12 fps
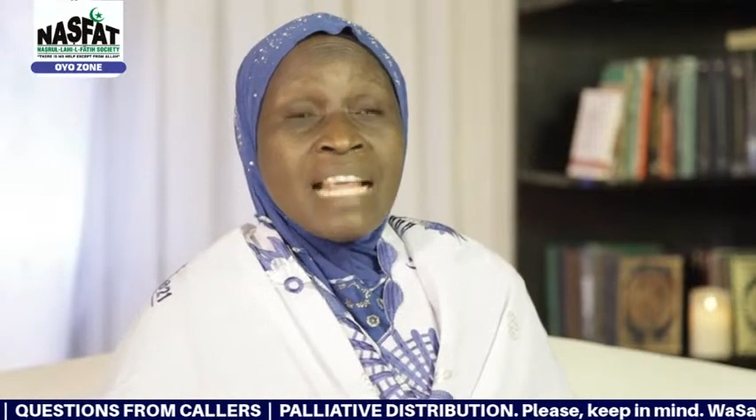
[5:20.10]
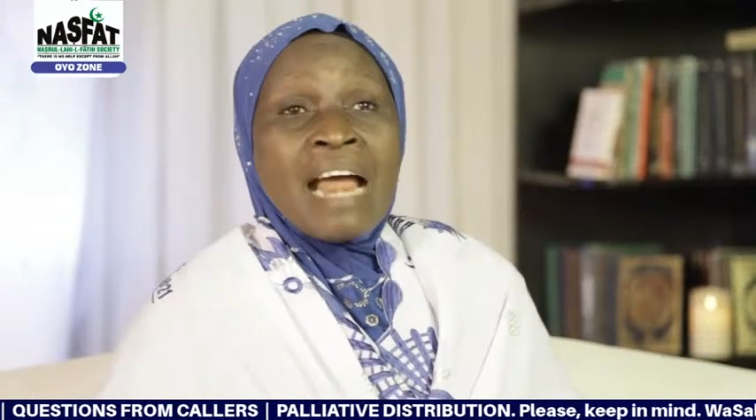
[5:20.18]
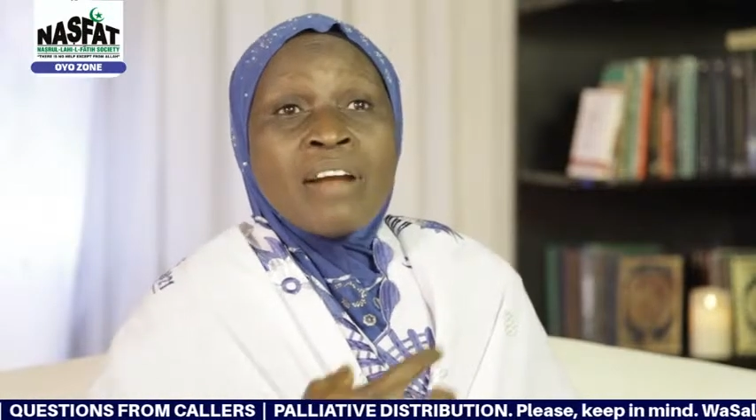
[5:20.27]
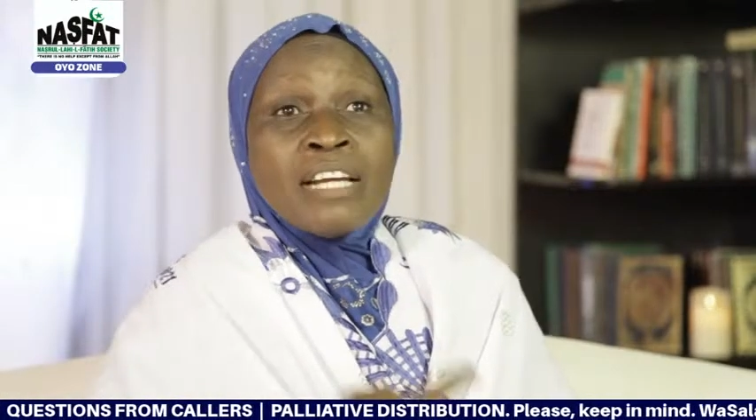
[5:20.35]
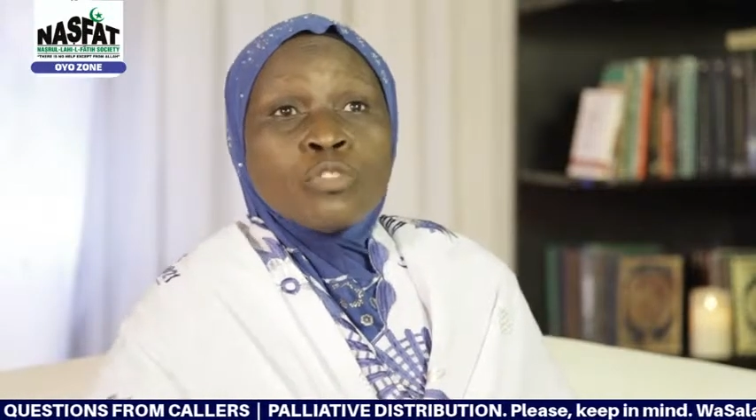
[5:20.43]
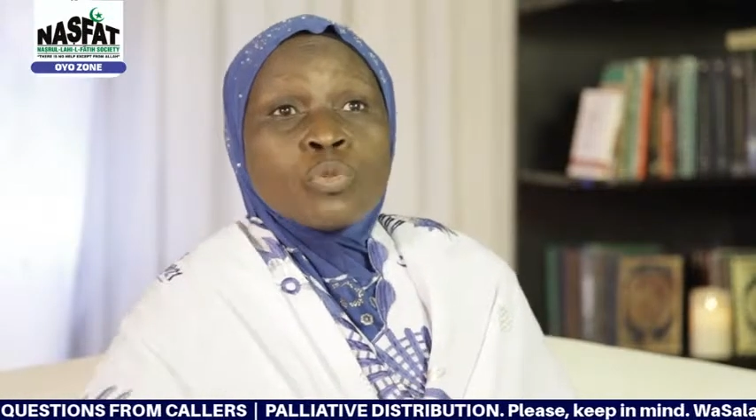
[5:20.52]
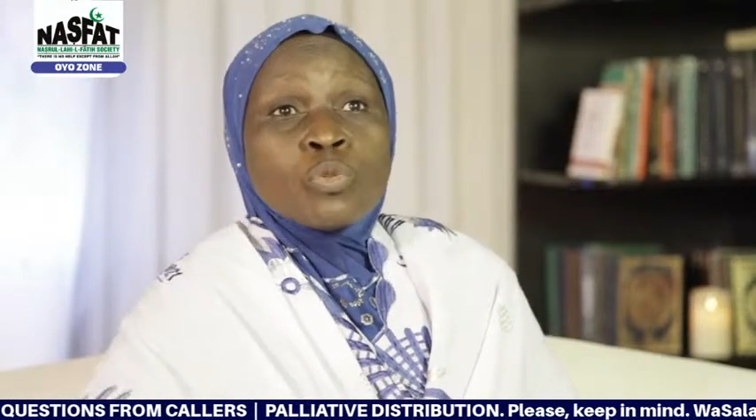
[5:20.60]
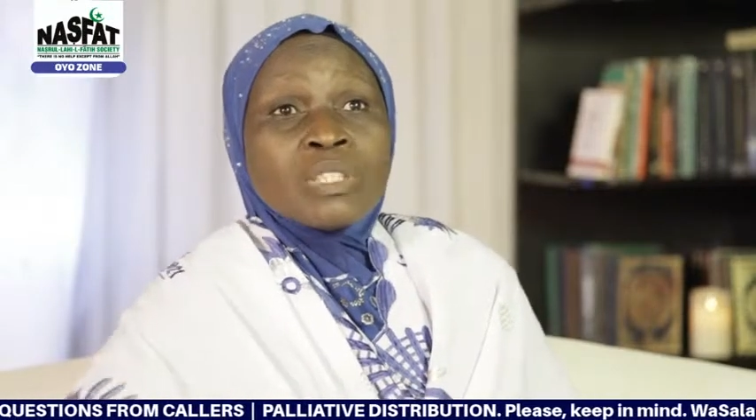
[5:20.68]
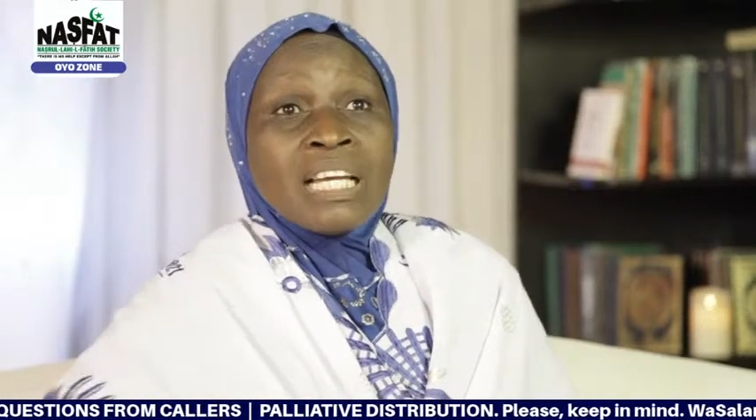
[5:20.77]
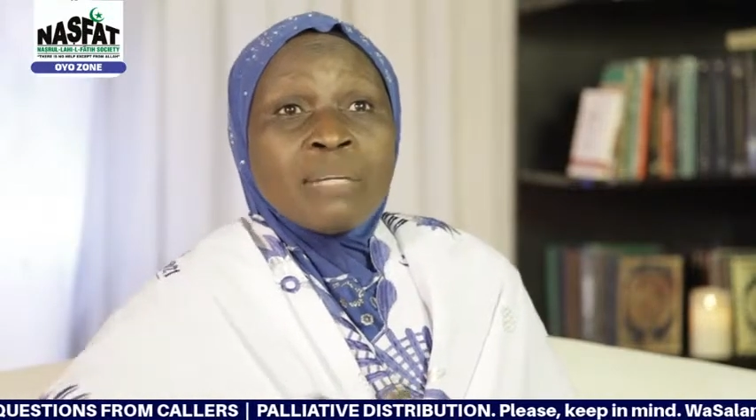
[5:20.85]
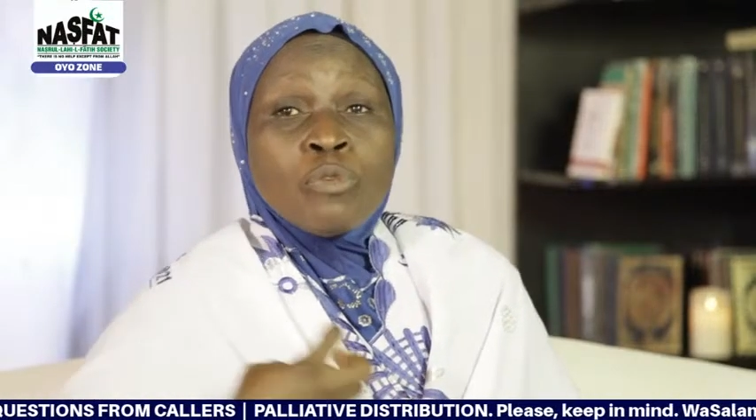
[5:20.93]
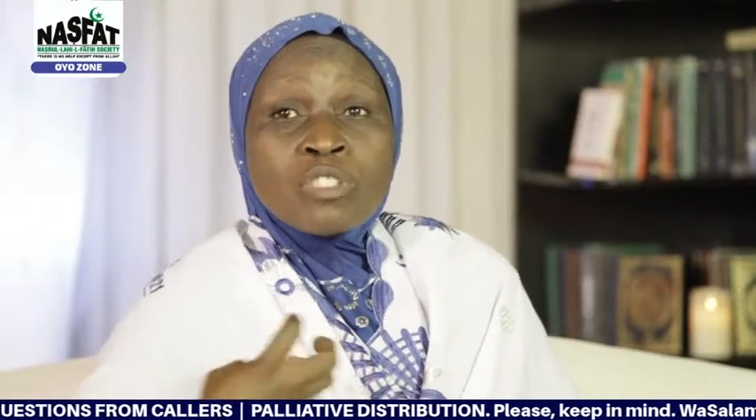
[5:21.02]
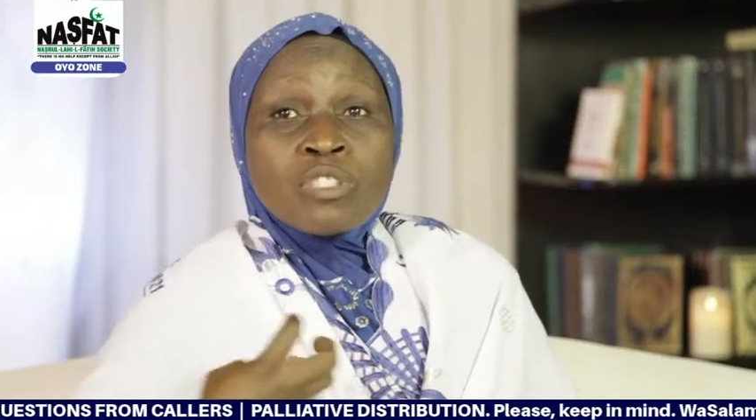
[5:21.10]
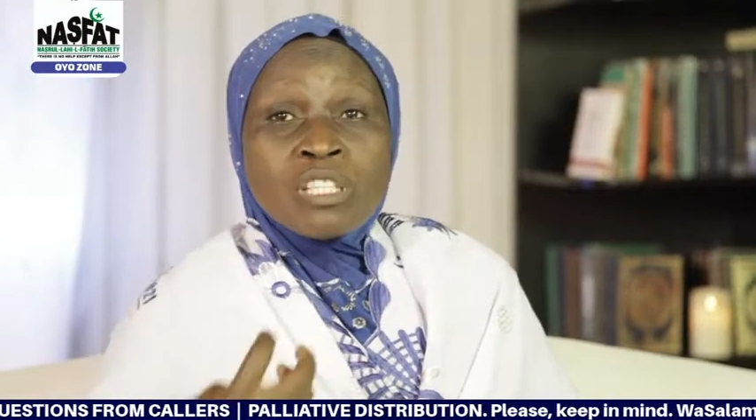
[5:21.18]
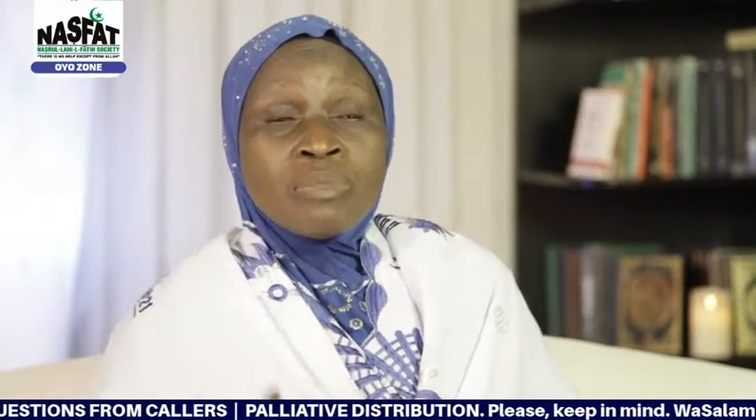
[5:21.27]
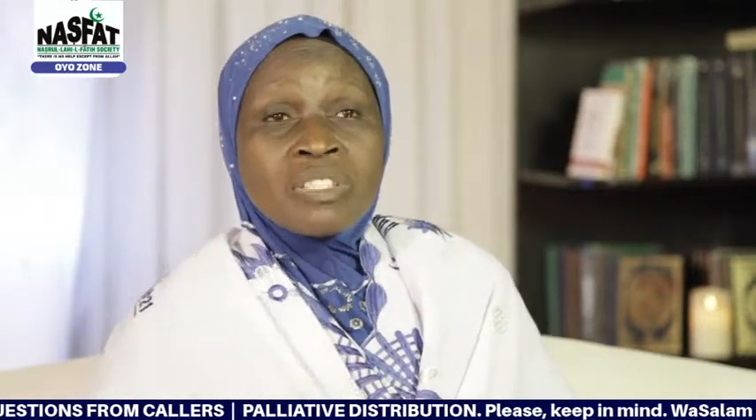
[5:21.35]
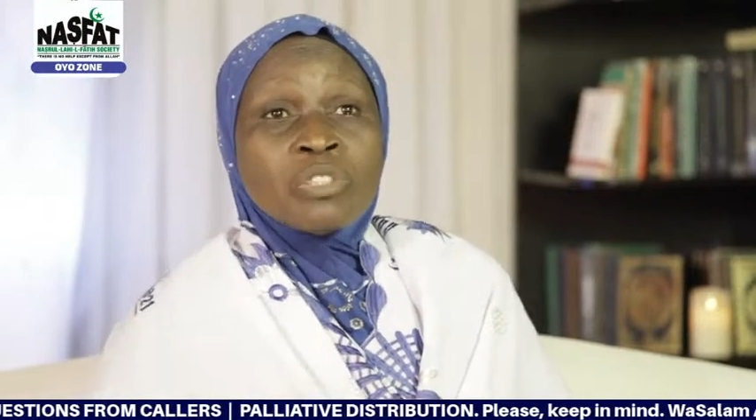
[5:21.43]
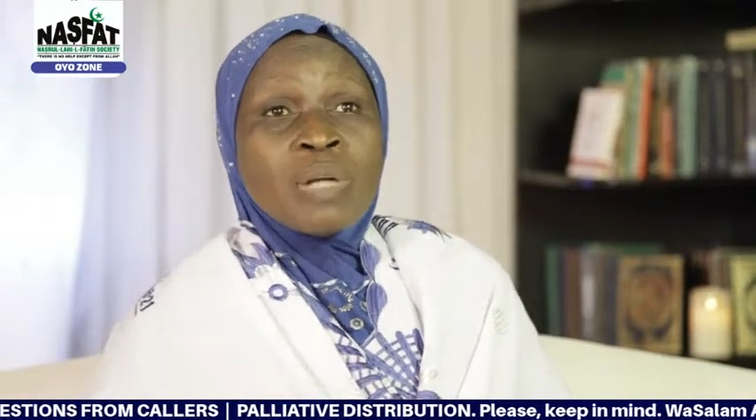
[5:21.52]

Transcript: They are ready to take Muslim